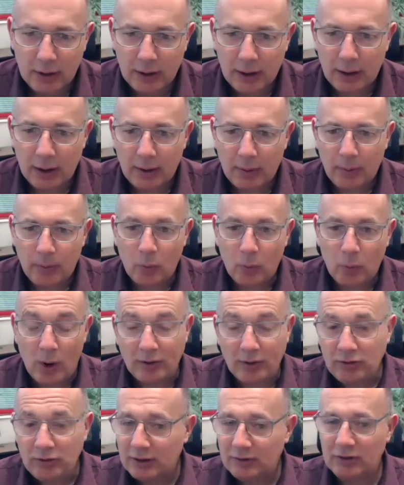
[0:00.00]

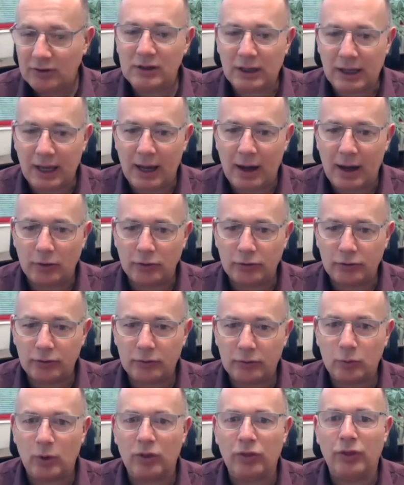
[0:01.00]
Once it gets into
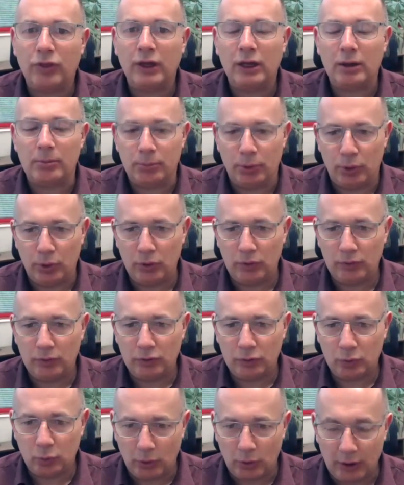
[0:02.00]
cows, we think it
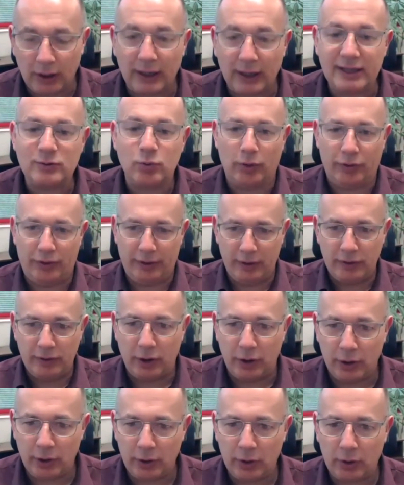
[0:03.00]
moves at least within
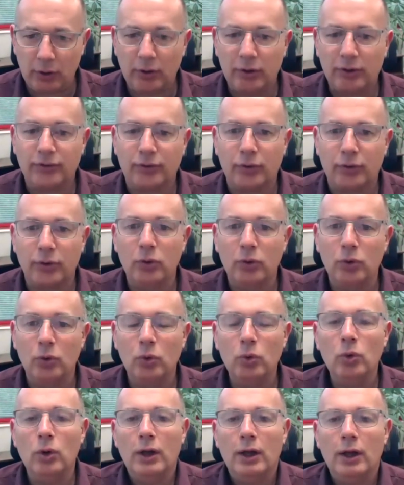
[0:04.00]
the herd
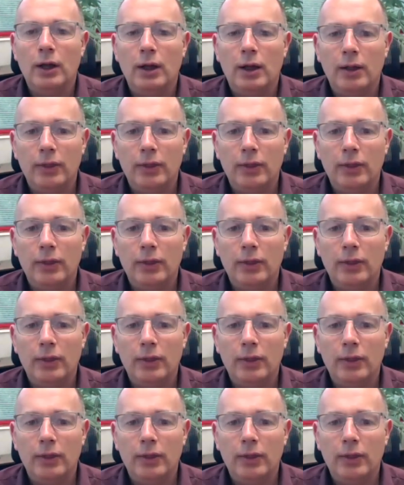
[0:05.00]
through